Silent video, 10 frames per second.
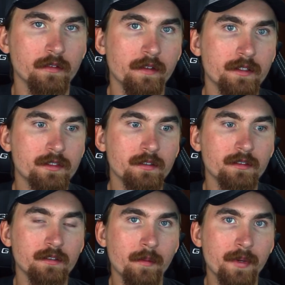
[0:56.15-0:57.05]
This
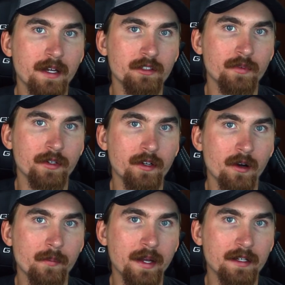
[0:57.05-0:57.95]
numpad is a very
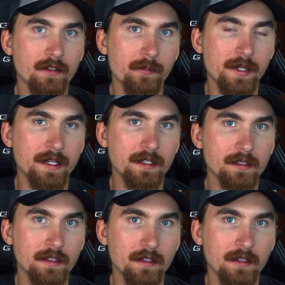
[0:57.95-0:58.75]
compact numpad